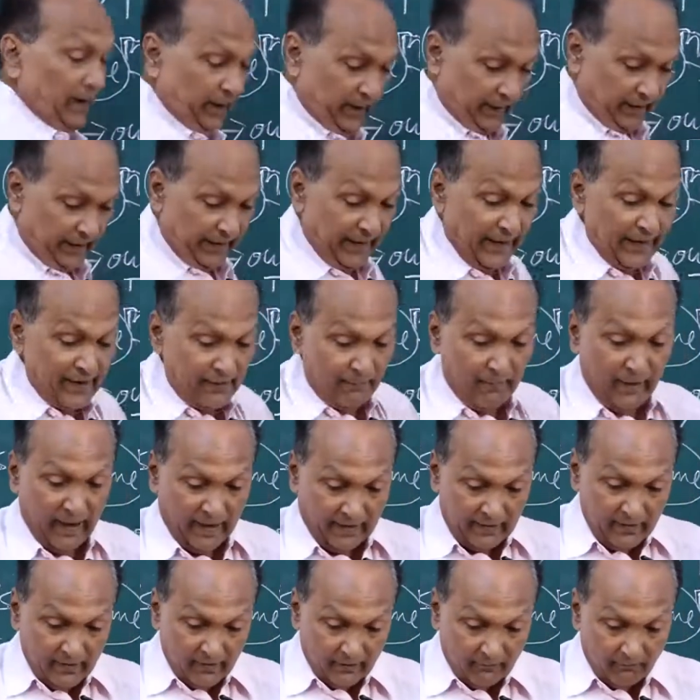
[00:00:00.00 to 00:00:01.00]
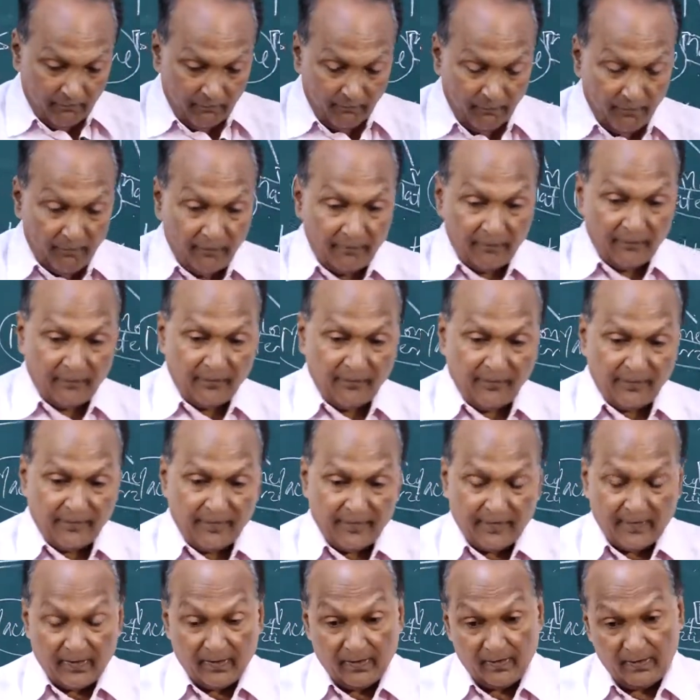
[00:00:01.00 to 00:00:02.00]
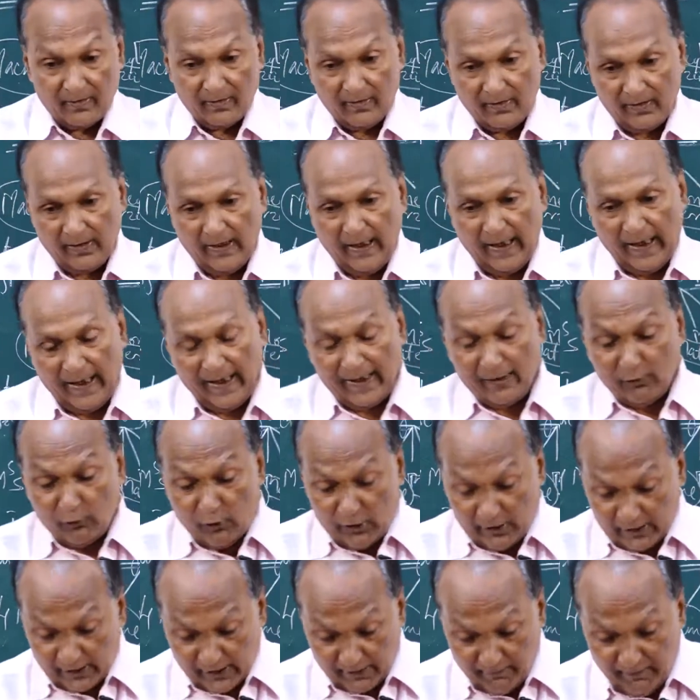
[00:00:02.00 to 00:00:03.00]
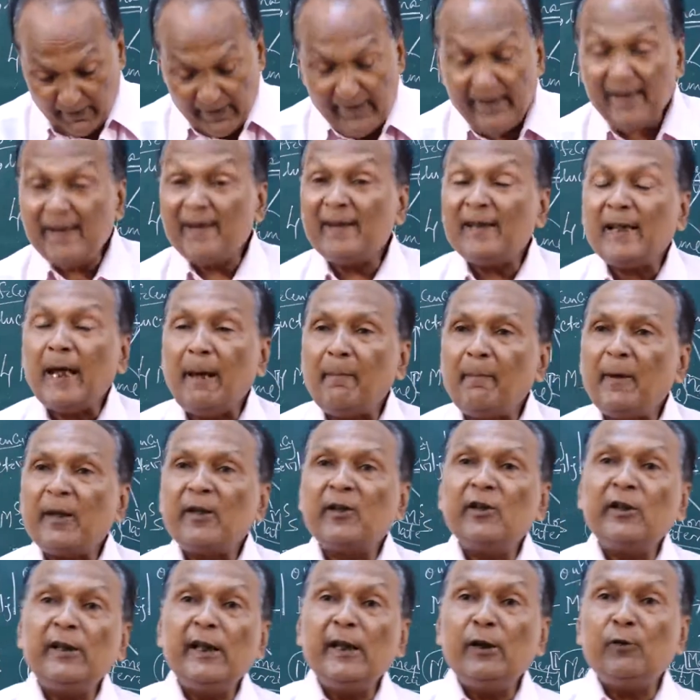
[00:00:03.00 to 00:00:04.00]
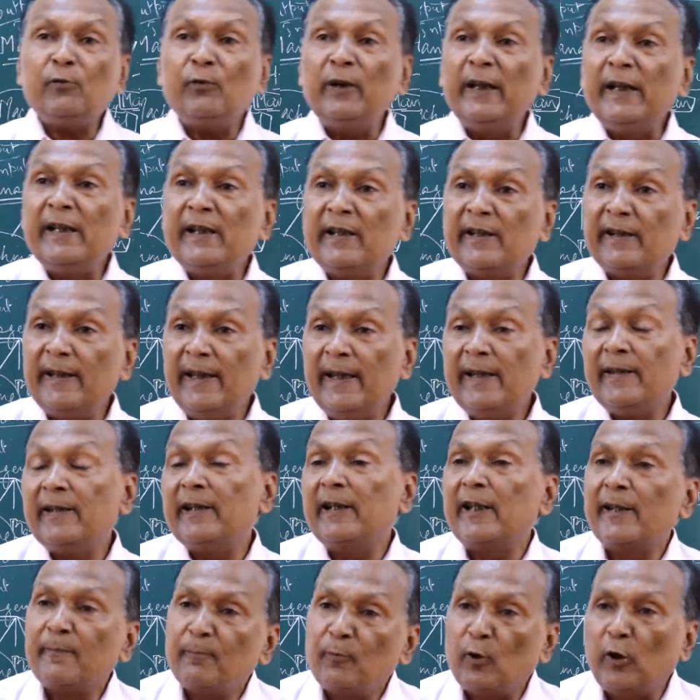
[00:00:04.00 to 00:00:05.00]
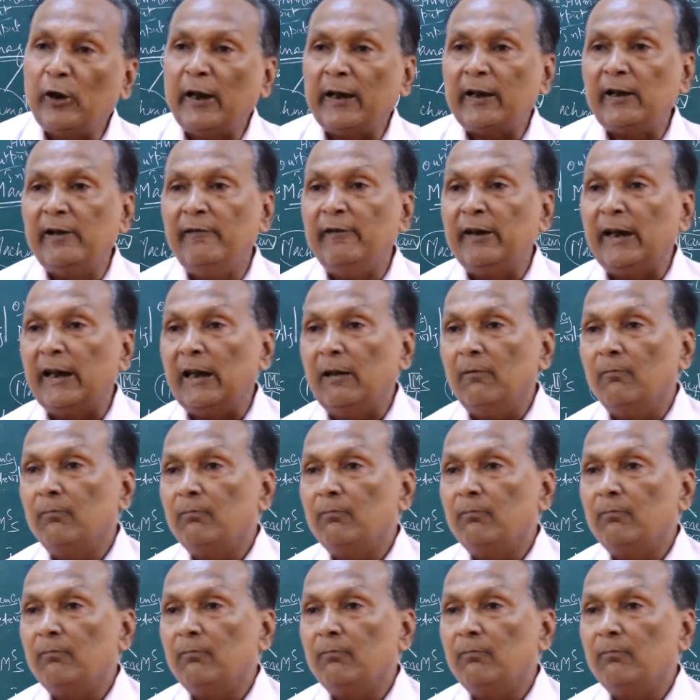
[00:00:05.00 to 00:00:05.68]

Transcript: This man has got tremendous capacity to increase its productivity.